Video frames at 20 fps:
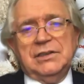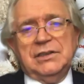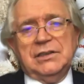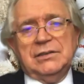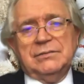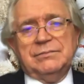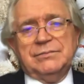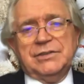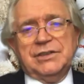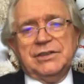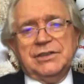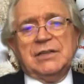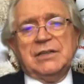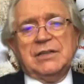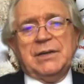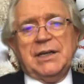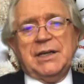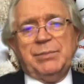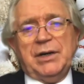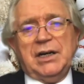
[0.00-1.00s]

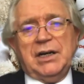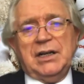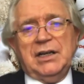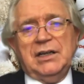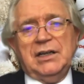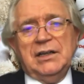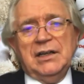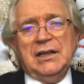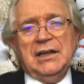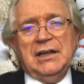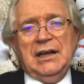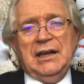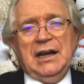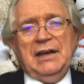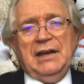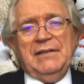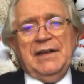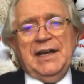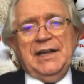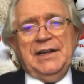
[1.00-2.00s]
sunbed parlour,
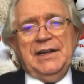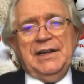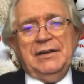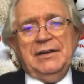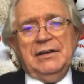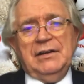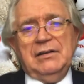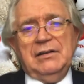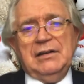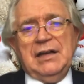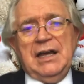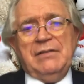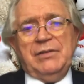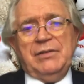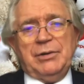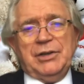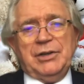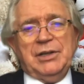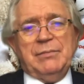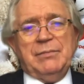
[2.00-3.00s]
and then
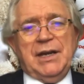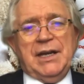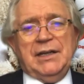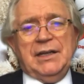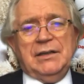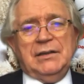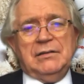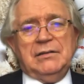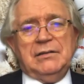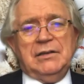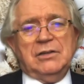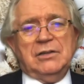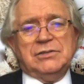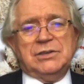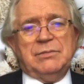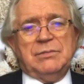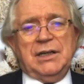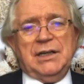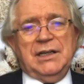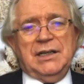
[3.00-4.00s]
everybody made loads of
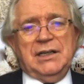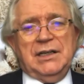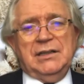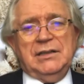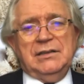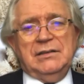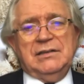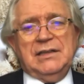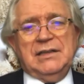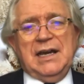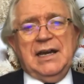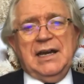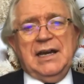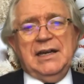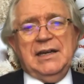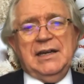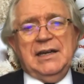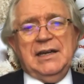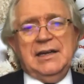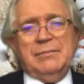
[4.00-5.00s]
money.
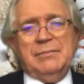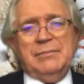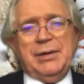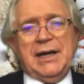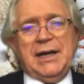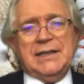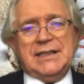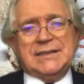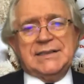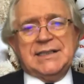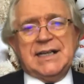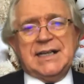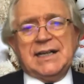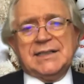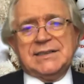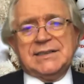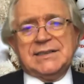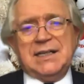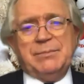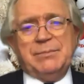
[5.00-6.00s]
They paid their tax, they
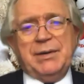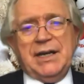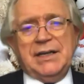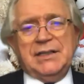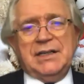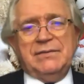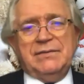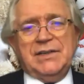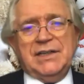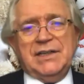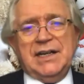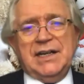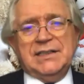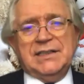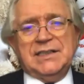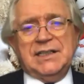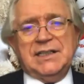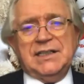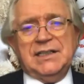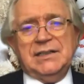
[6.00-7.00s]
paid their VAT.
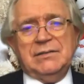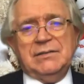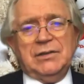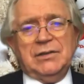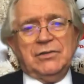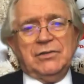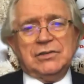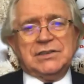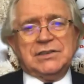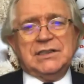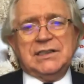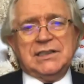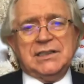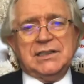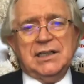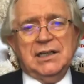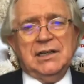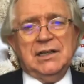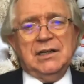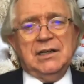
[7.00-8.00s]
Well, of course they did.
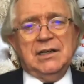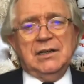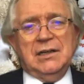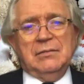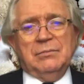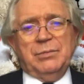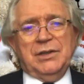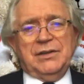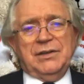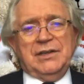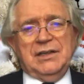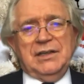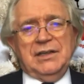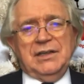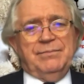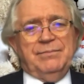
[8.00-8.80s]
But the